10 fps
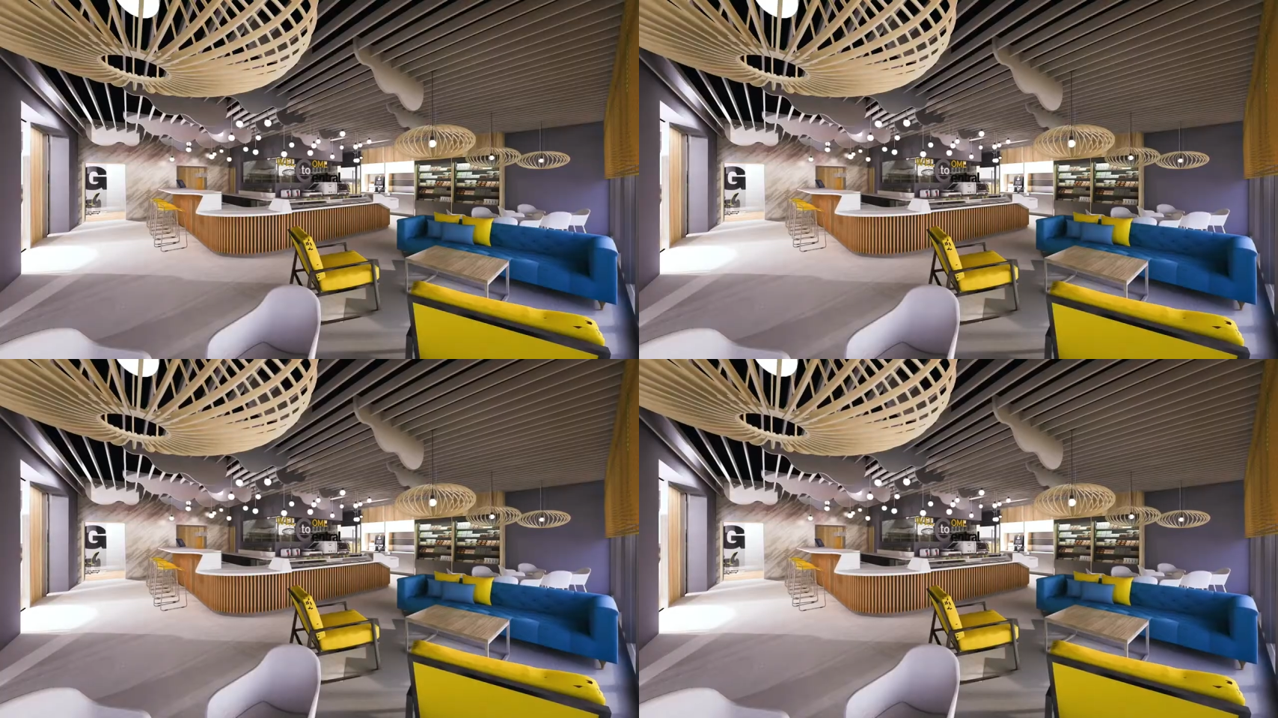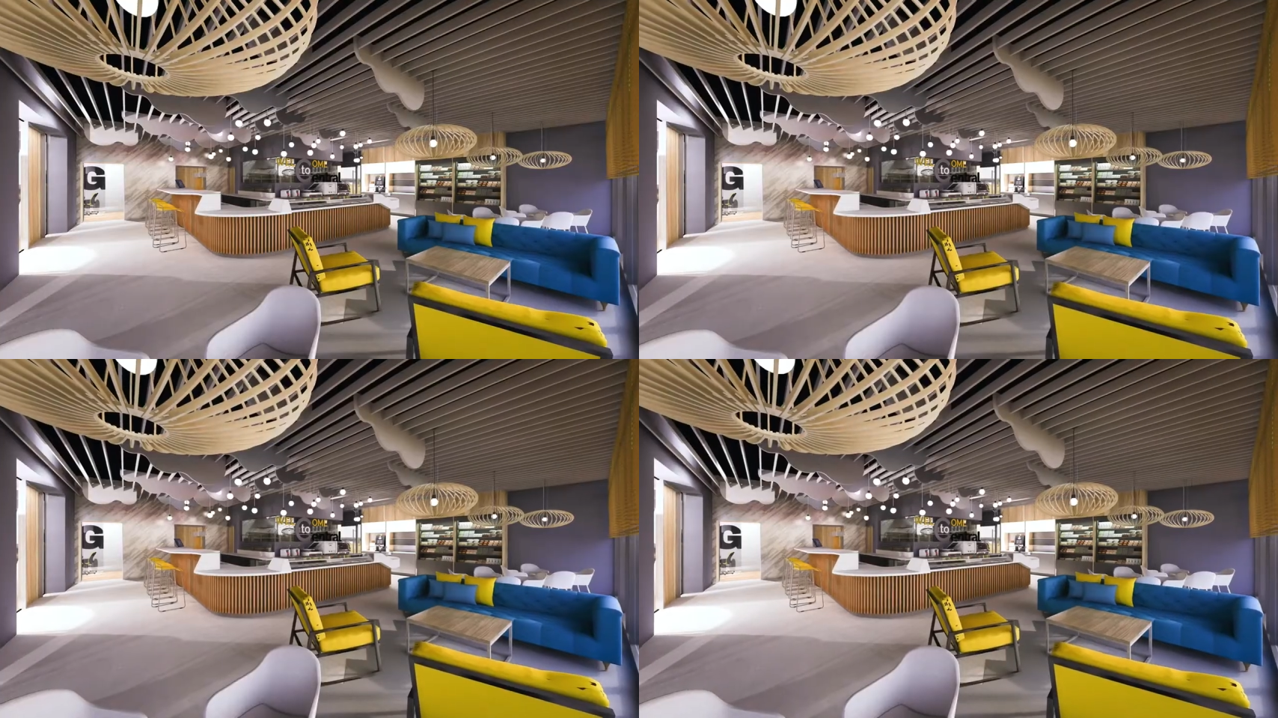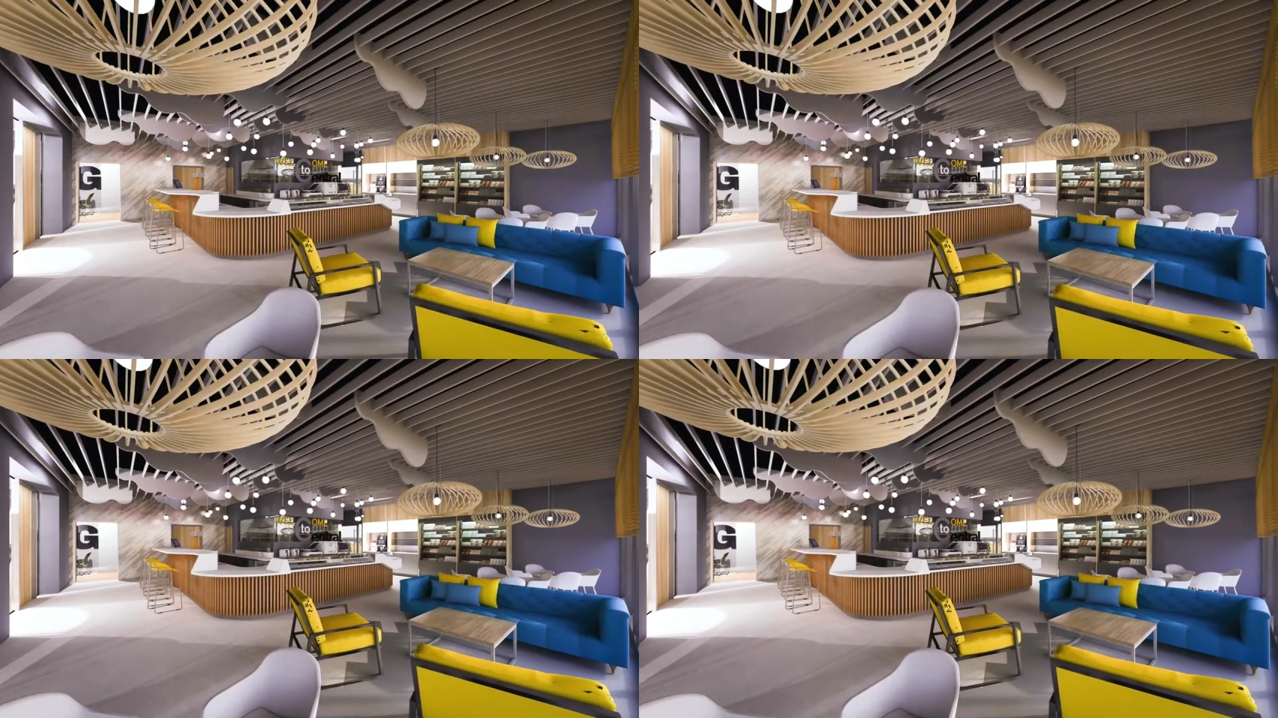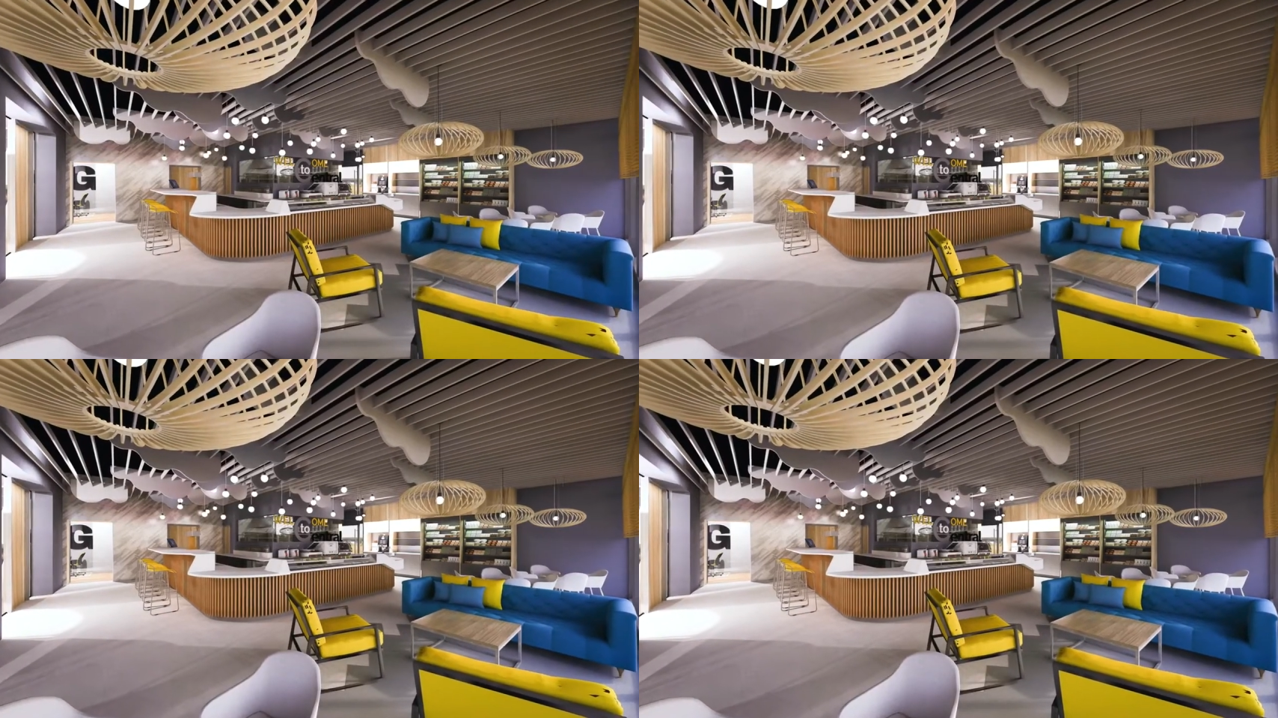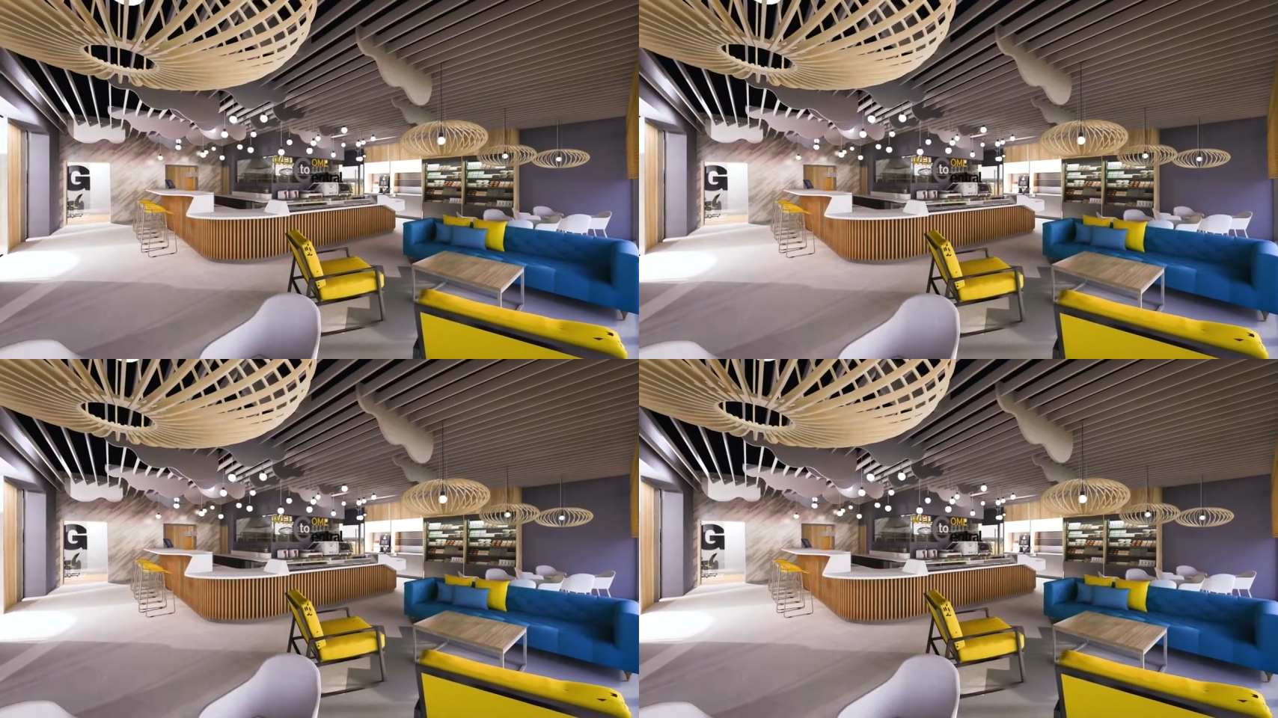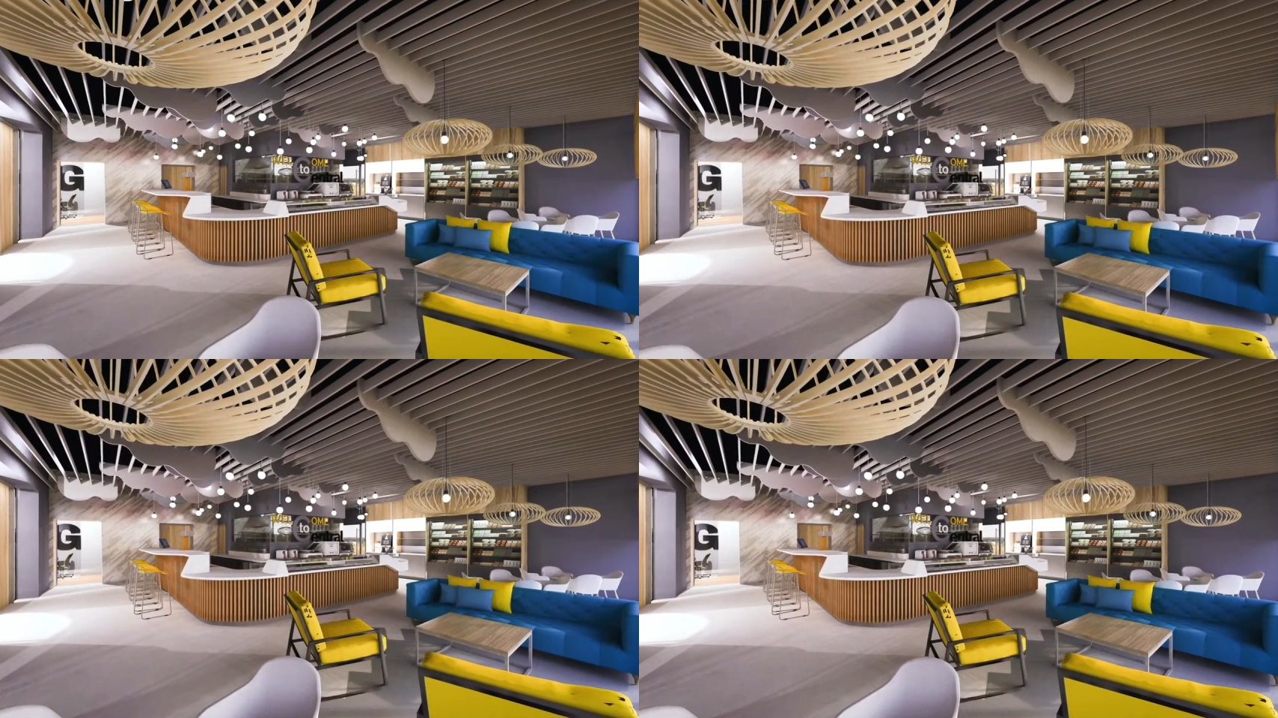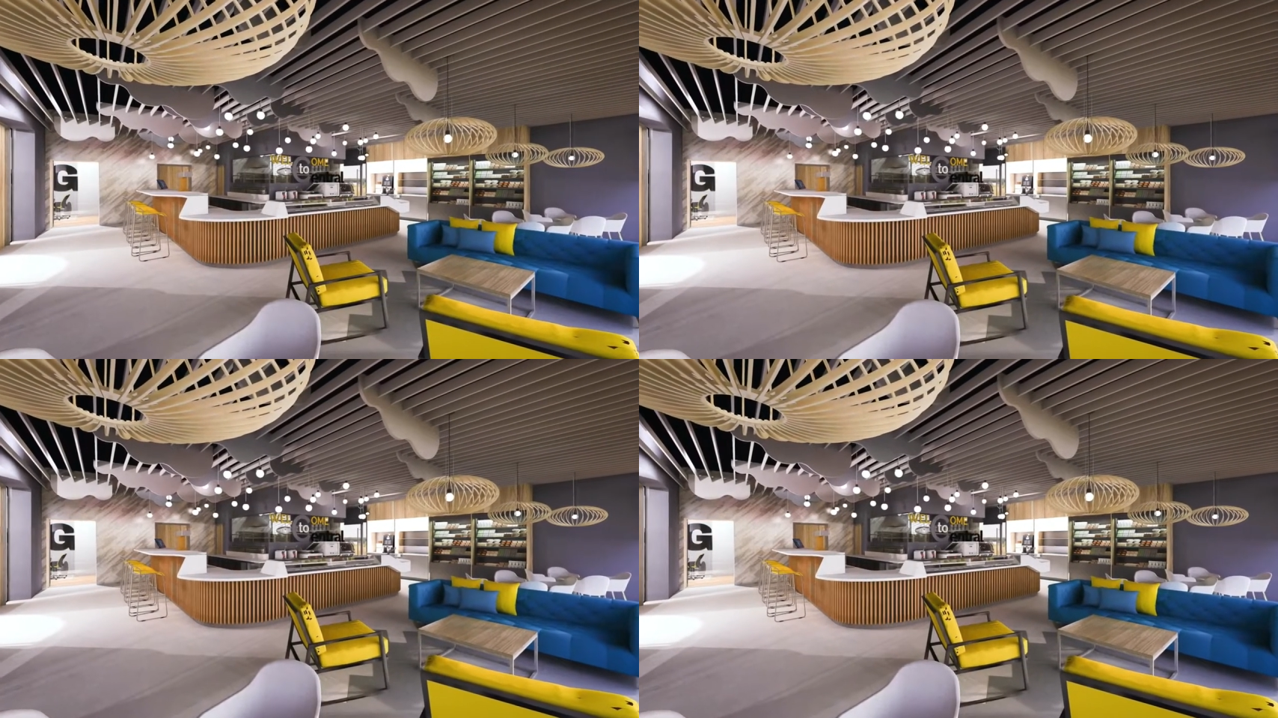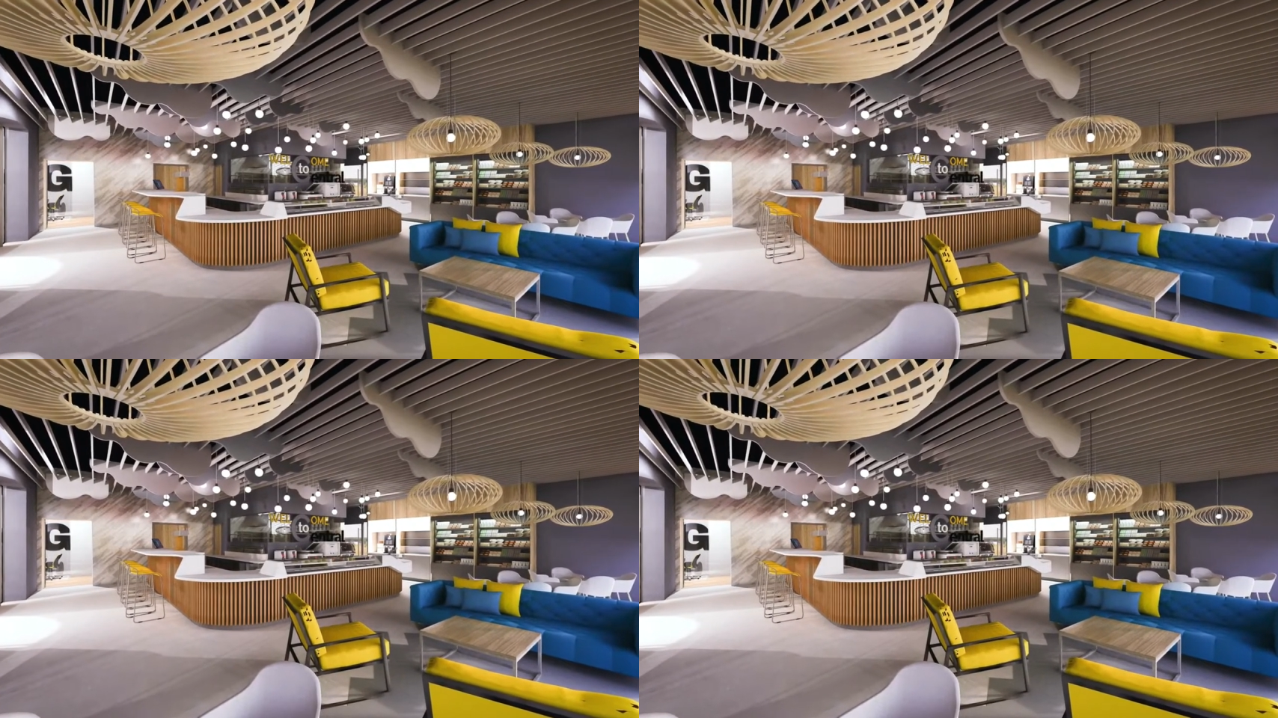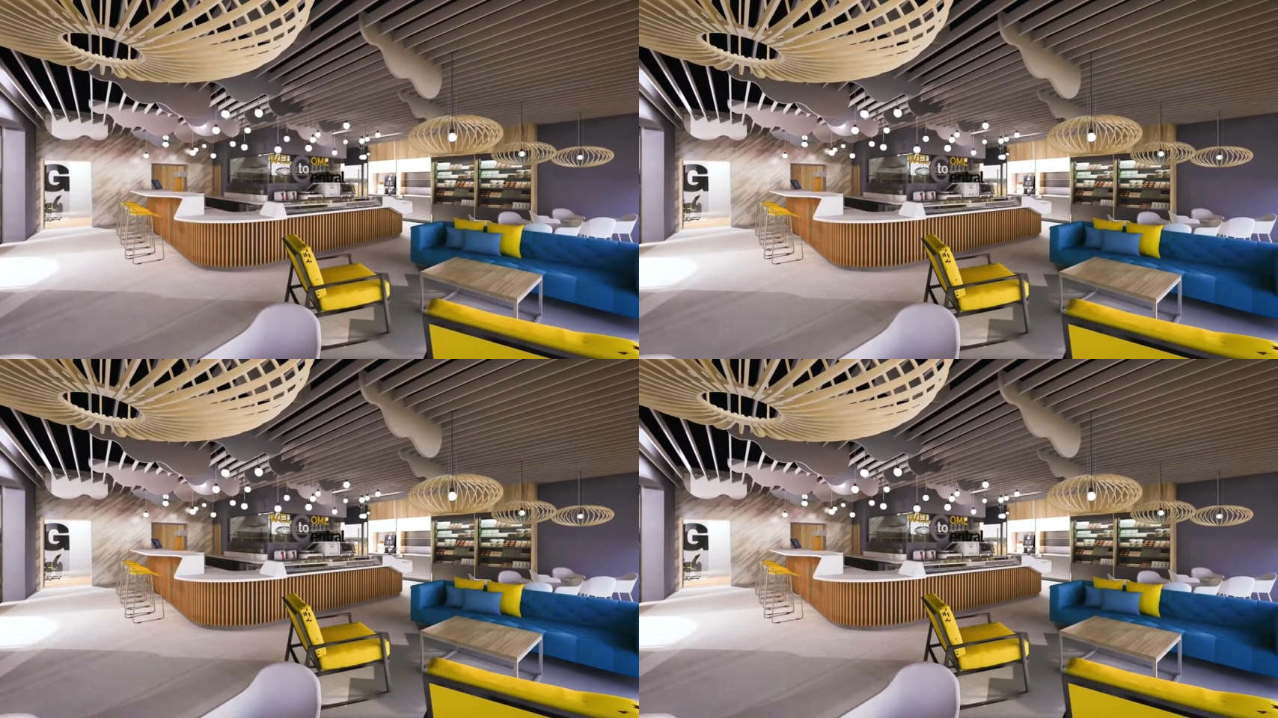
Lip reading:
(no speaker visible)